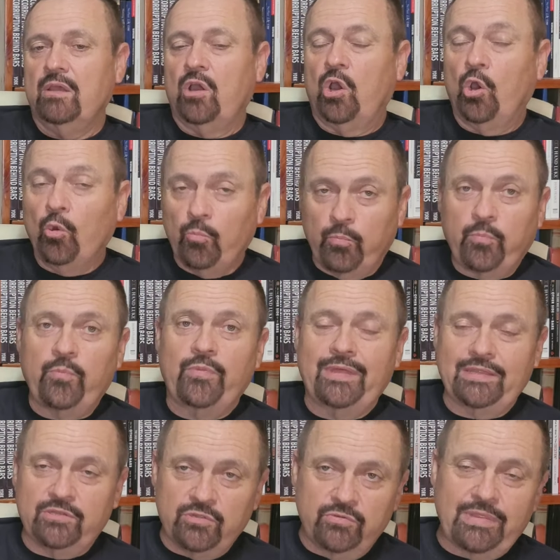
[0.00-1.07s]
hope
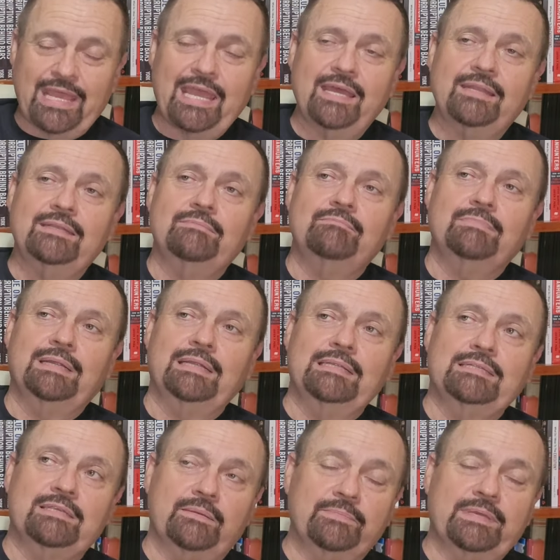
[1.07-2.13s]
they do that, but
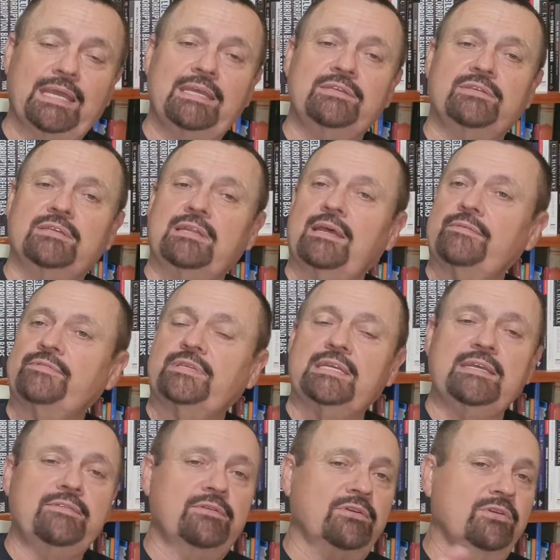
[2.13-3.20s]
in some cases I've
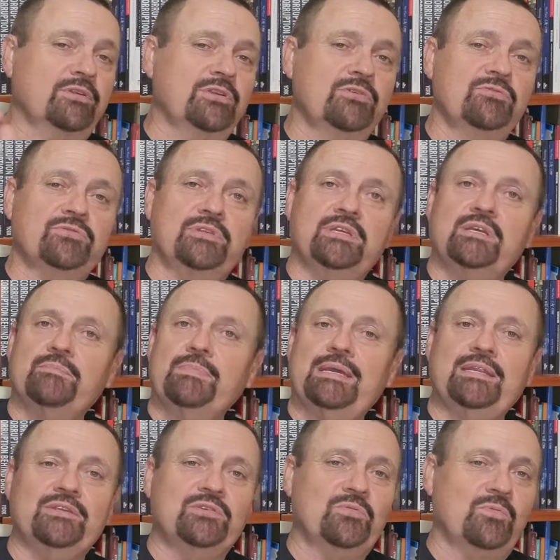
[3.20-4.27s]
seen, they're going to use the
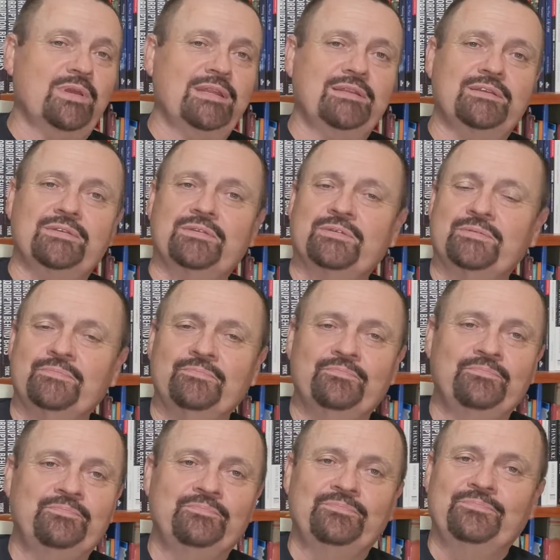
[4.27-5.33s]
inmate as a witness,
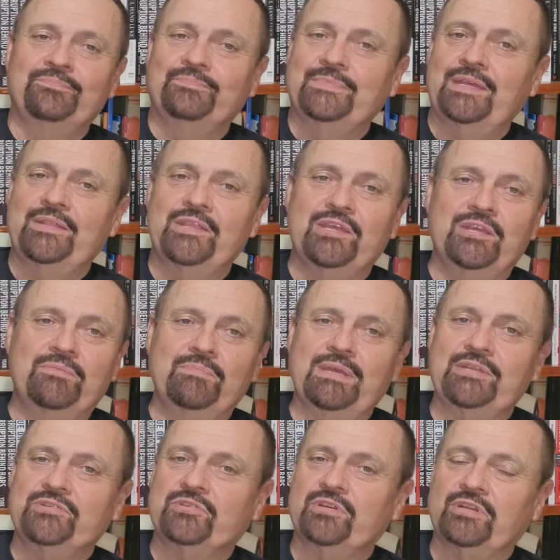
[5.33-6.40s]
and the
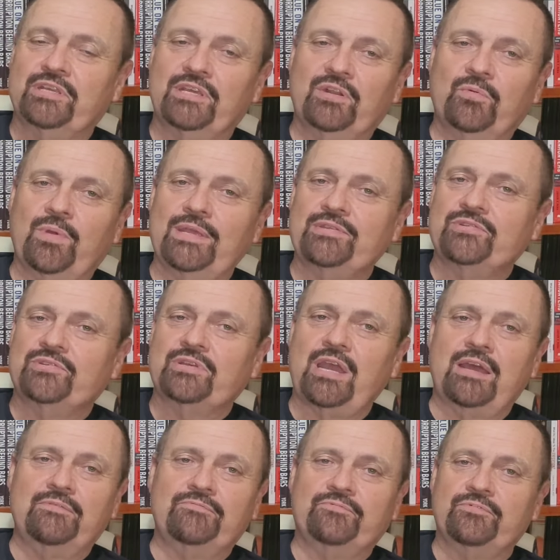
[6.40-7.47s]
inmate's going to get away
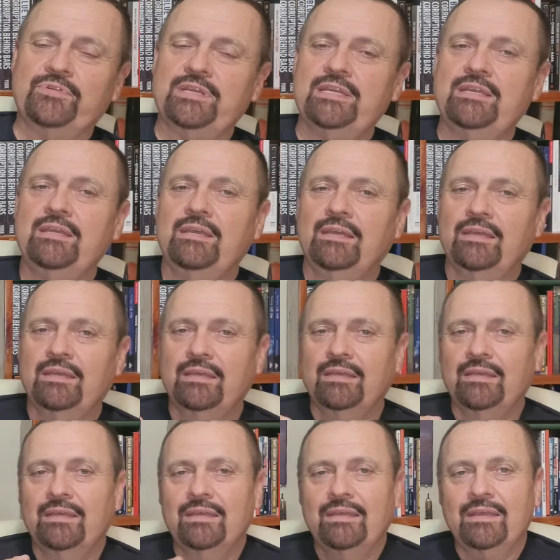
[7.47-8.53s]
scot free
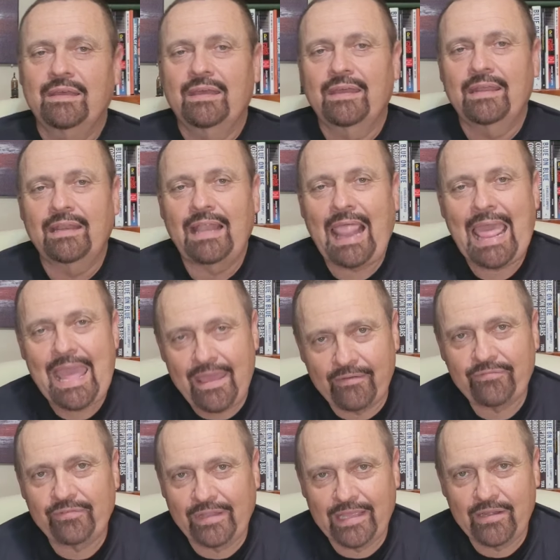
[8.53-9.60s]
and
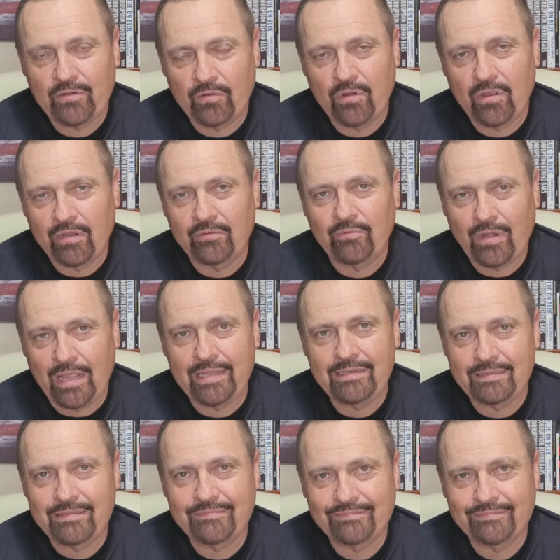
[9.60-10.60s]
laugh later on, right?